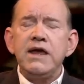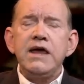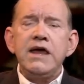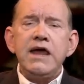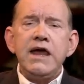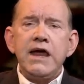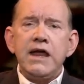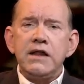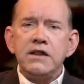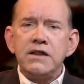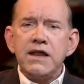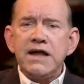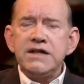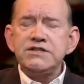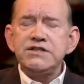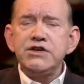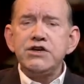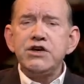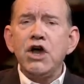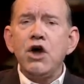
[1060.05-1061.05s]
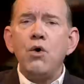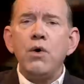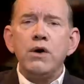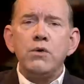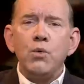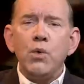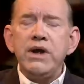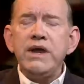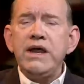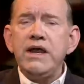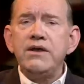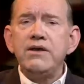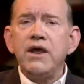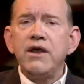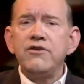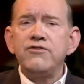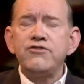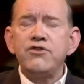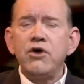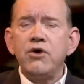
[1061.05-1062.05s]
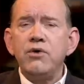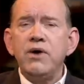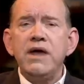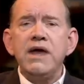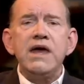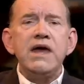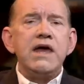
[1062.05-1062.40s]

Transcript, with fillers: he lets it go, and when he does so,